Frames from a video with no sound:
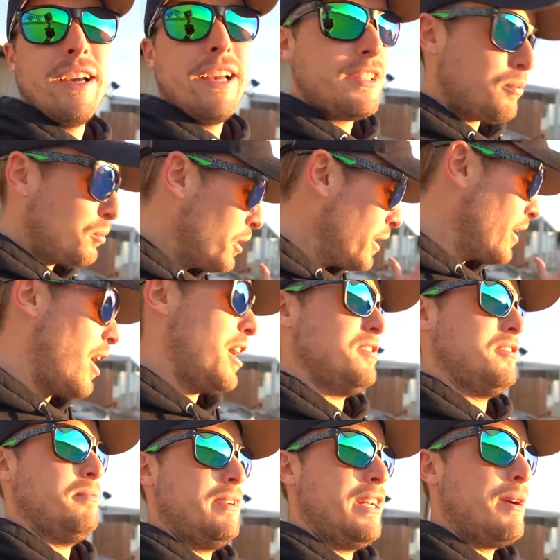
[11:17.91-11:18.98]
It's really
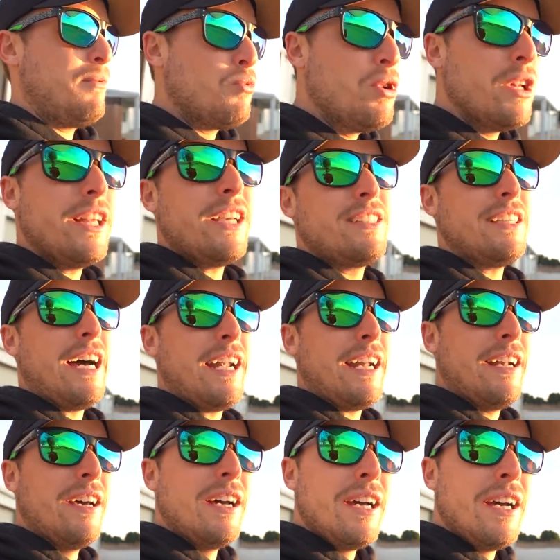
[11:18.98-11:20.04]
awesome. And I'm really
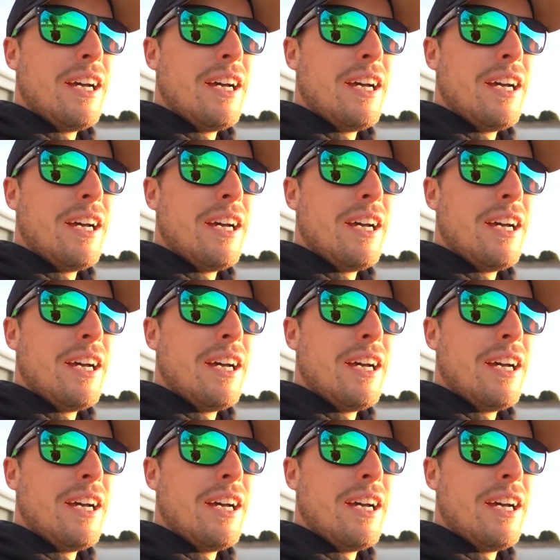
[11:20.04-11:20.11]
excited.